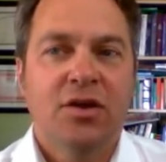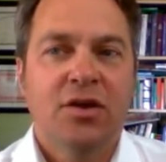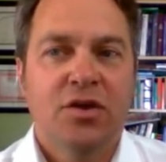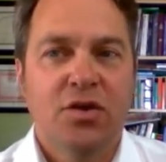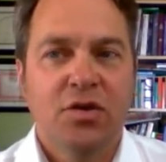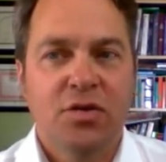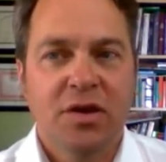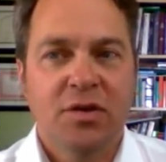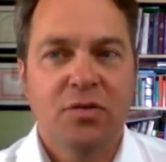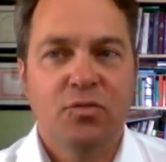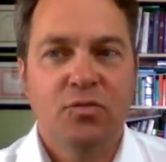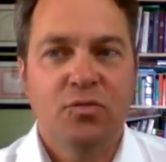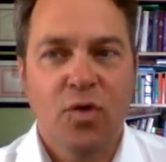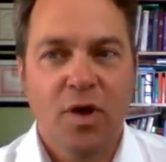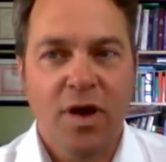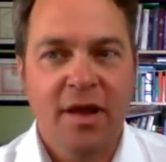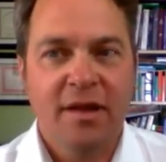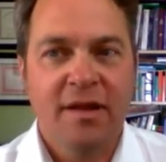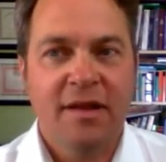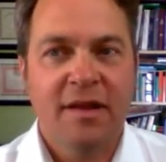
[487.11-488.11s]
you can
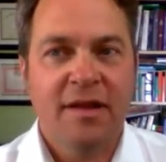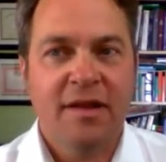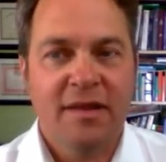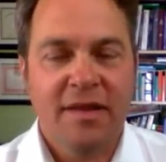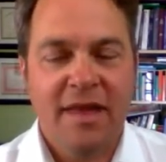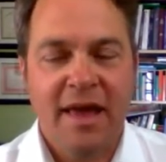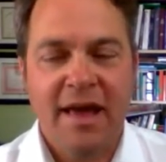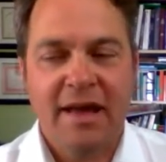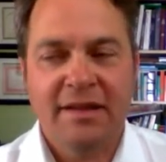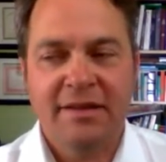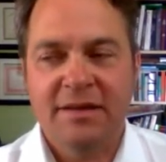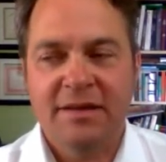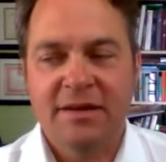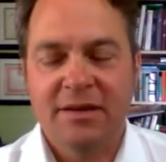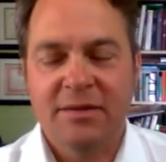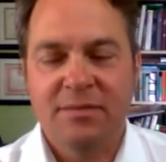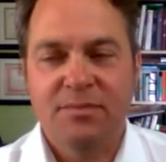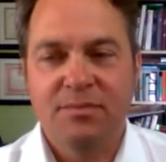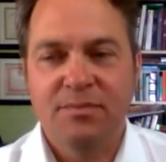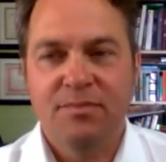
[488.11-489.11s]
run that
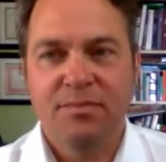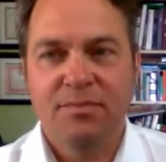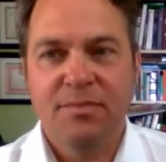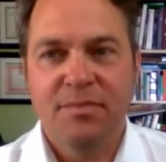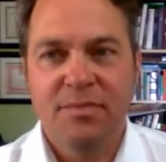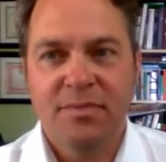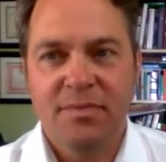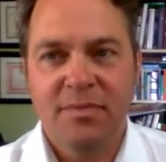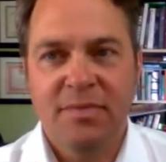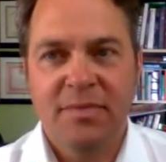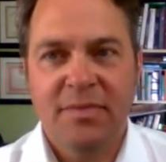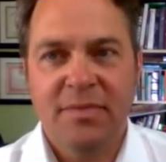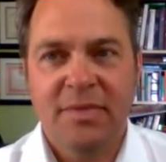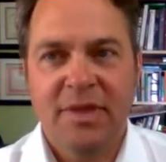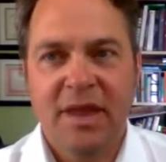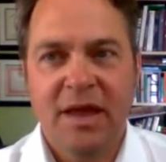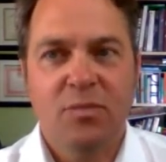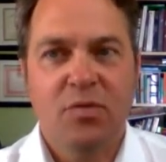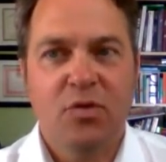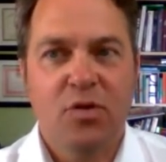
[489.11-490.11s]

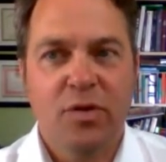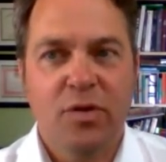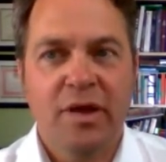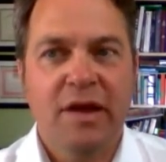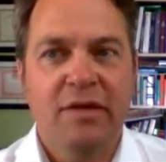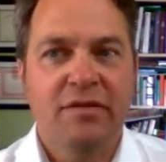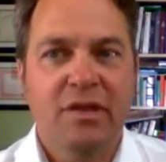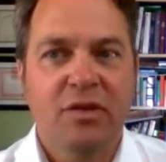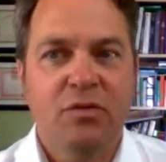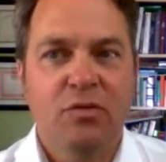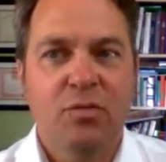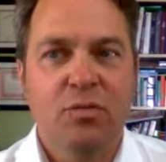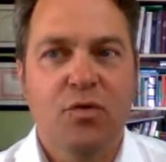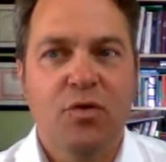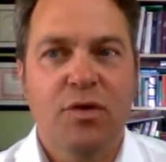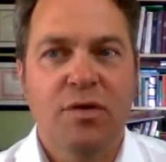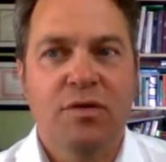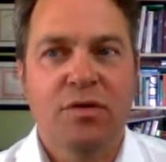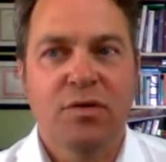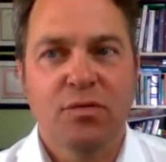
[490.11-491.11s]
employee everything
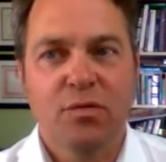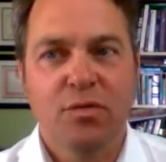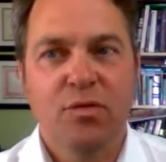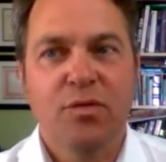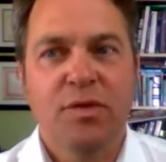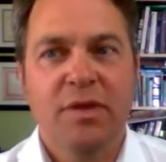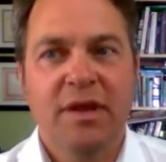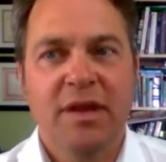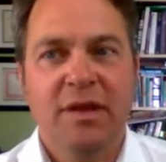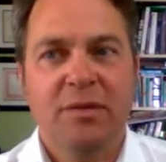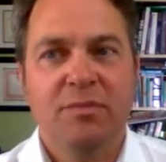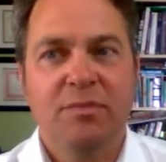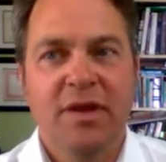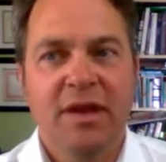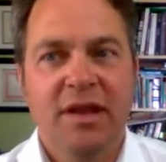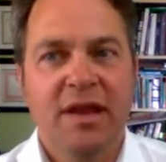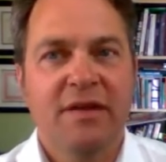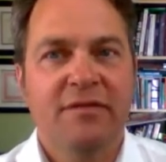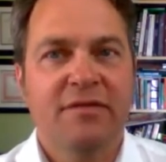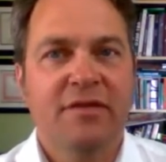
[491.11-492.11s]
report through the
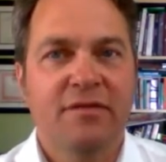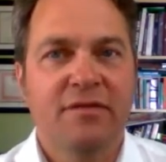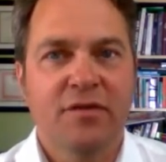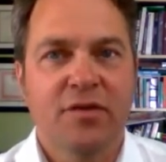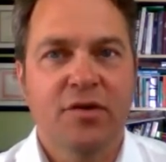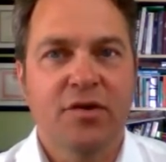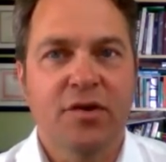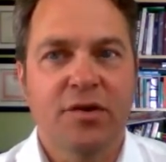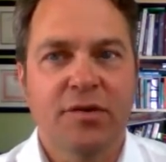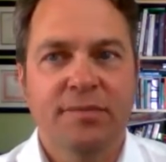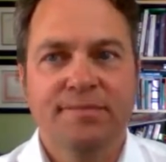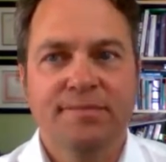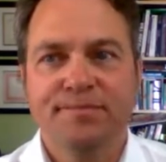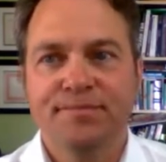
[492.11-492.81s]
PDF converter.